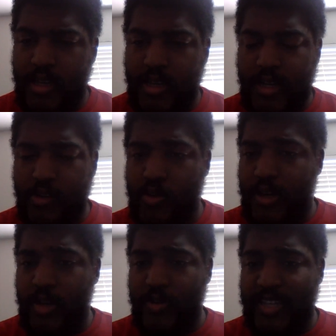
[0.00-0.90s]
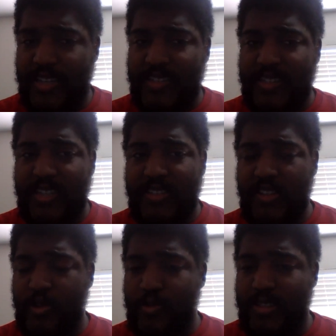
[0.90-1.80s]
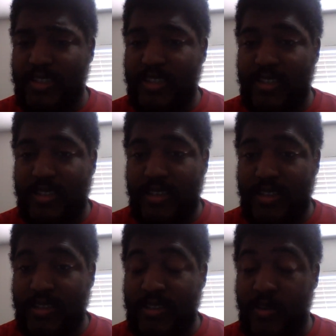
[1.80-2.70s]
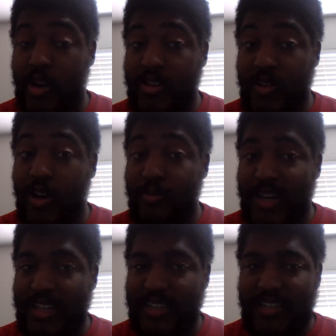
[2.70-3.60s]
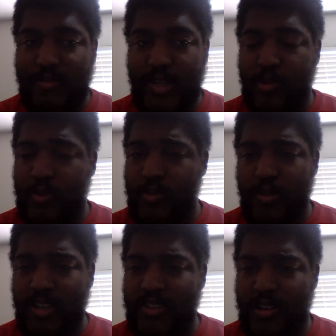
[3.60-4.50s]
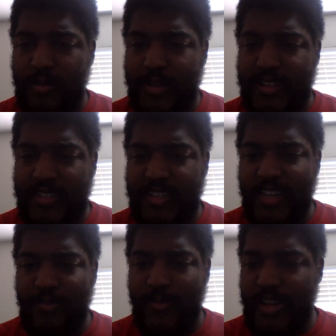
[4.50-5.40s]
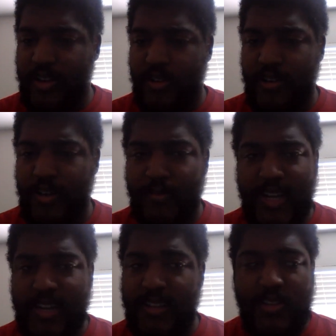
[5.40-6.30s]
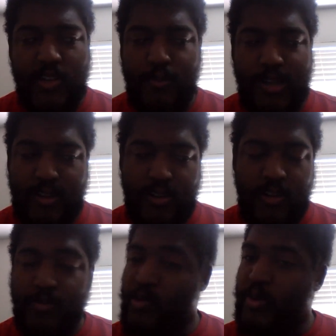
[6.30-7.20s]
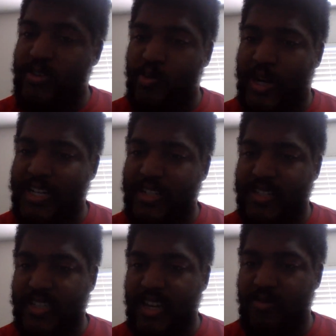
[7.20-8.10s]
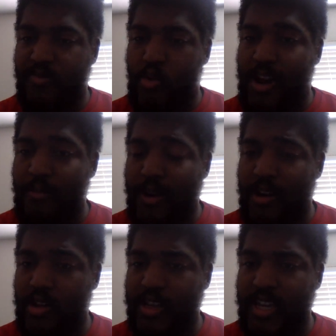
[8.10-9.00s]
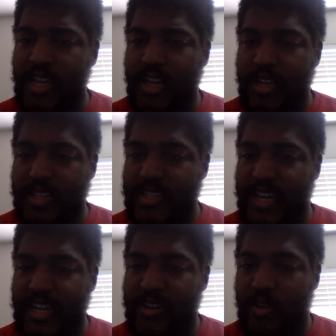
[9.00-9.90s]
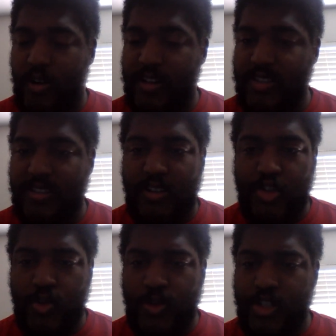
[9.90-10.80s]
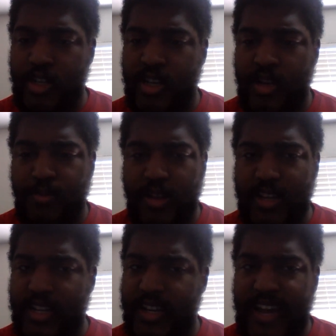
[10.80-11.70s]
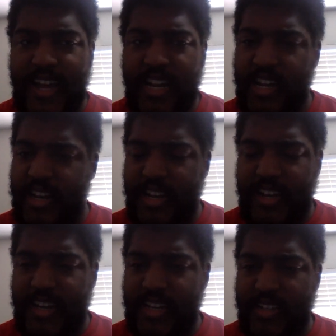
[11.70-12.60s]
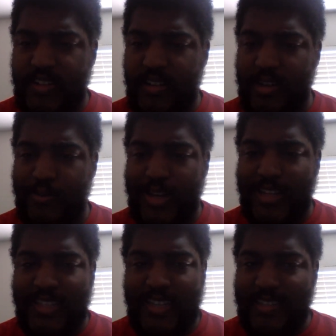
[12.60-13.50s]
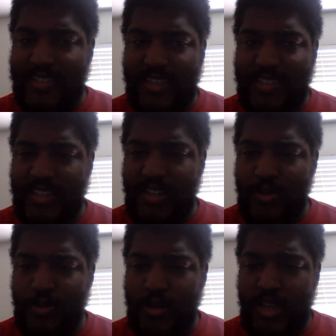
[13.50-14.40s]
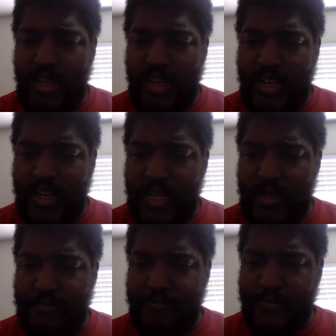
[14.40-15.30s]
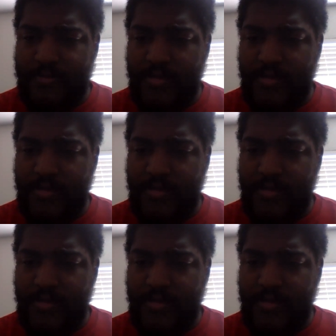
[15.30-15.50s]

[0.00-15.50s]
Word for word: I know, I know, Texas TCU is, is it's on my list, but I won't really talk about this game at all. I'm not going to talk about it at all. I'm going to watch this game primarily, aside Arkansas, Georgia. But other than that, not going to talk about Texas TCU. Um,